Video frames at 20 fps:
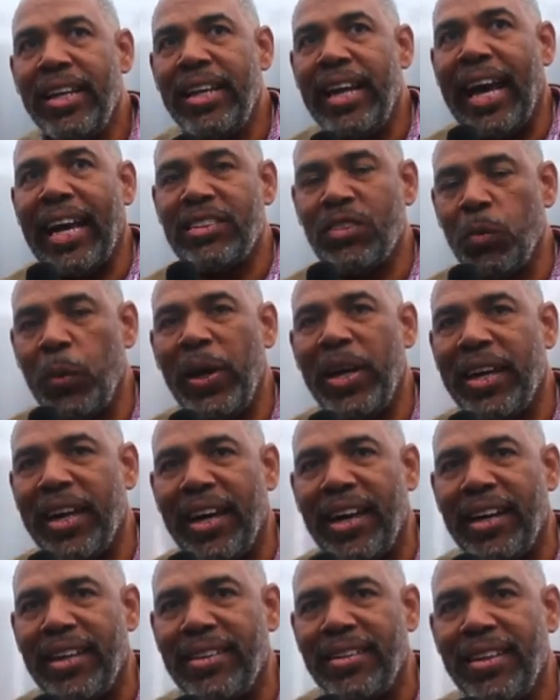next
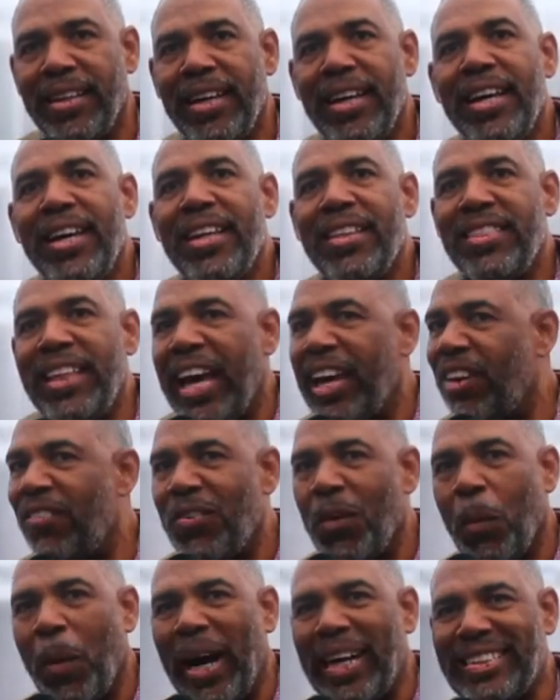weekend. Thank you
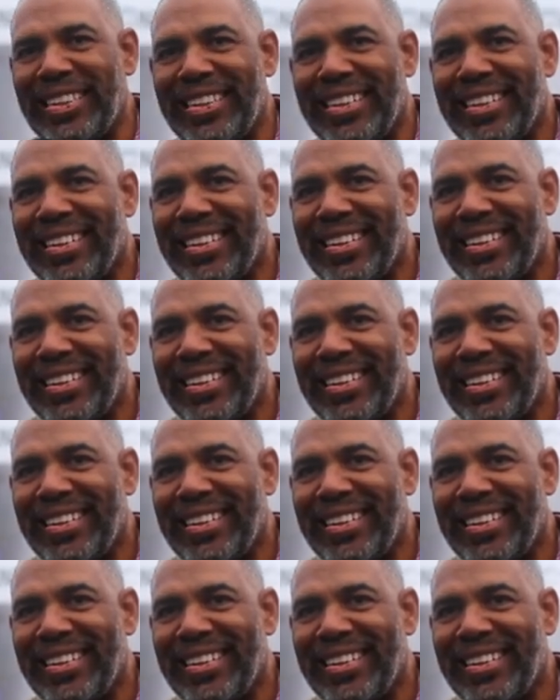for watching.